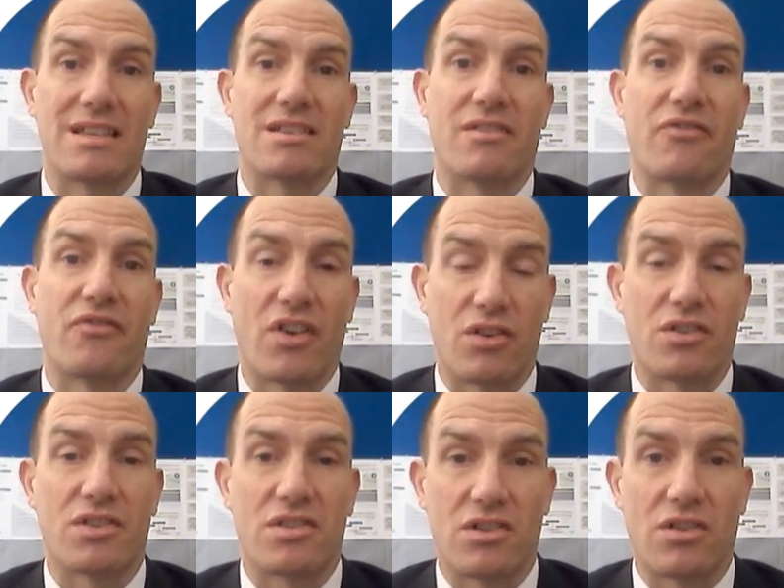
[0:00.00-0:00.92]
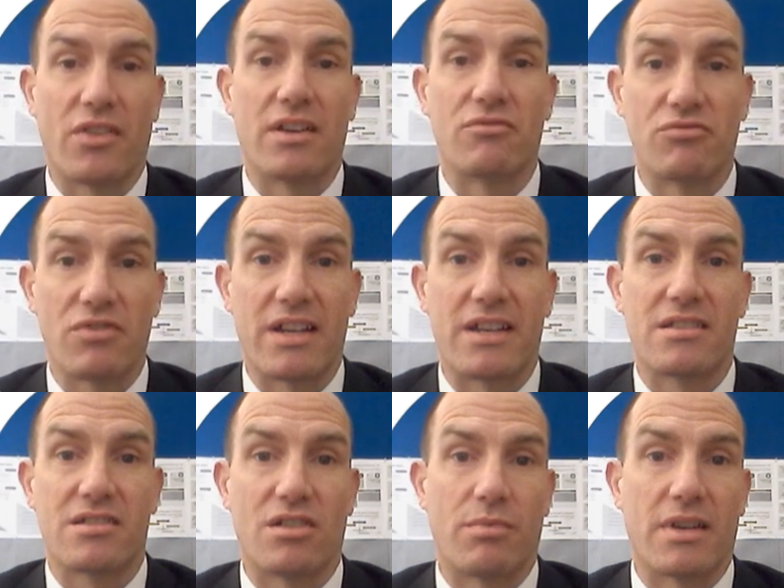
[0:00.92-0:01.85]
is to focus on their red
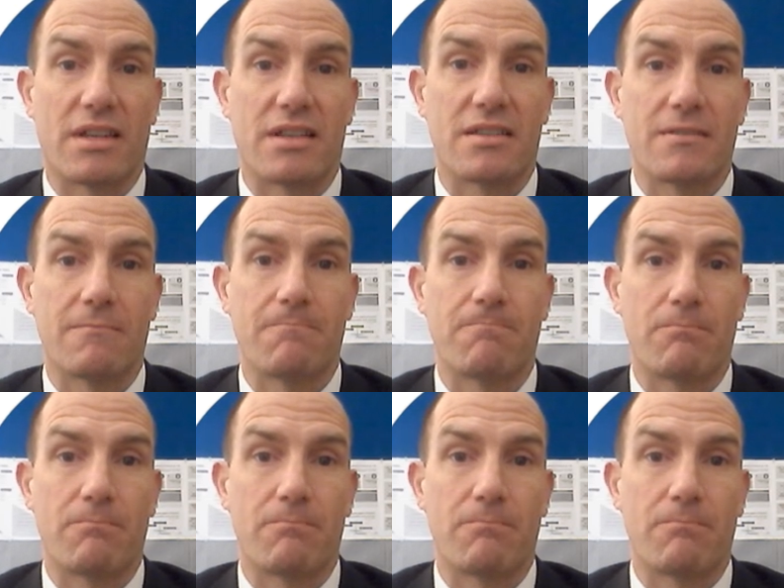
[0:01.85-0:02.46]
topics.